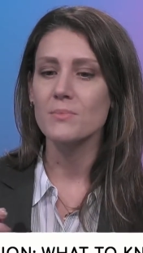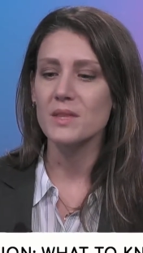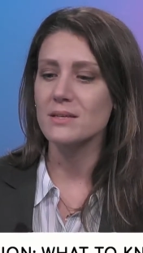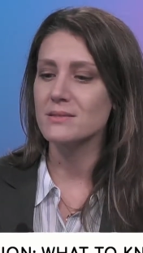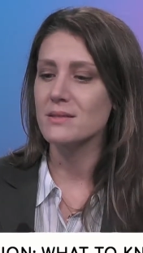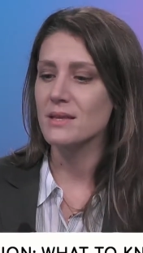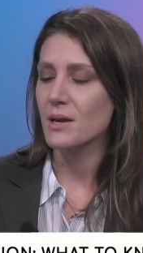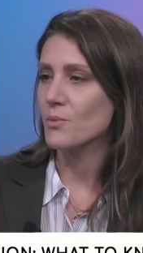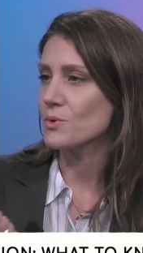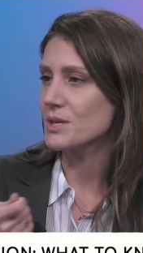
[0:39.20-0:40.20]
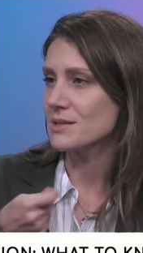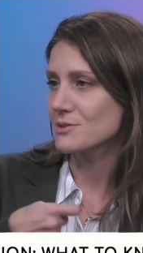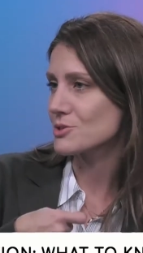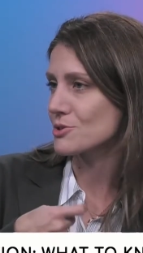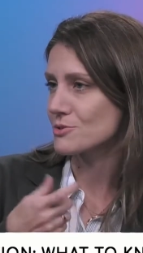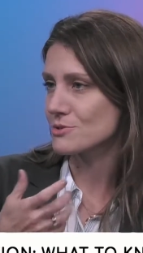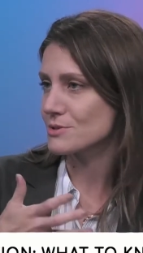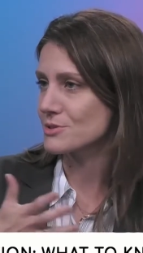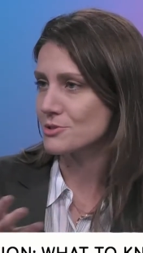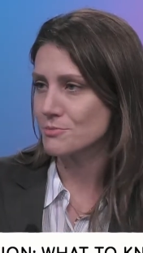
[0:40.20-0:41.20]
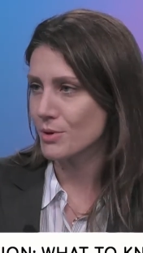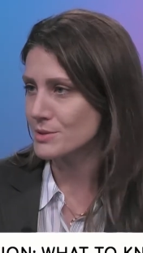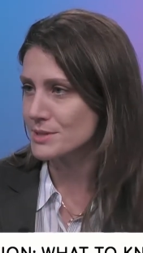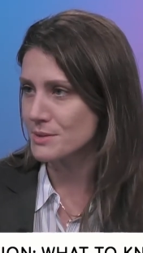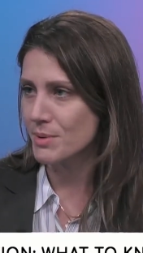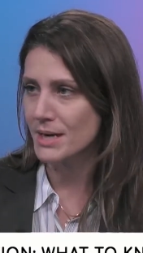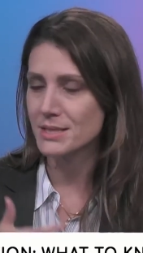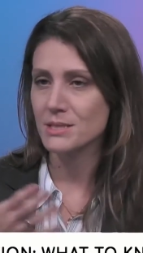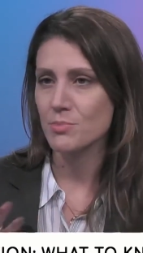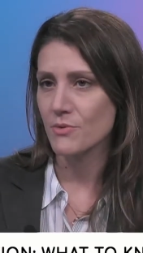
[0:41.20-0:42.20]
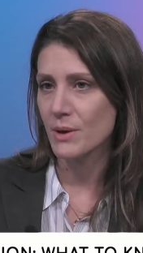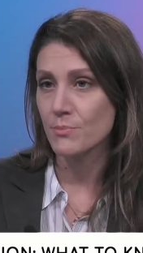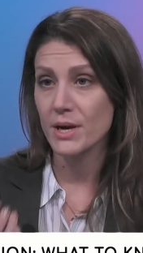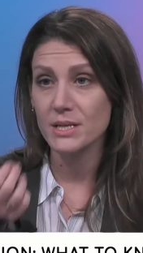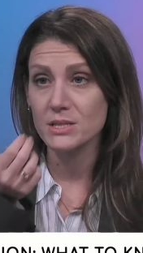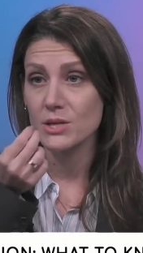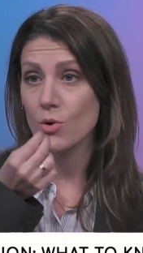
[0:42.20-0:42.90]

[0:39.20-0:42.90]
things that they would insert in certain parts of the body to prevent pregnancy,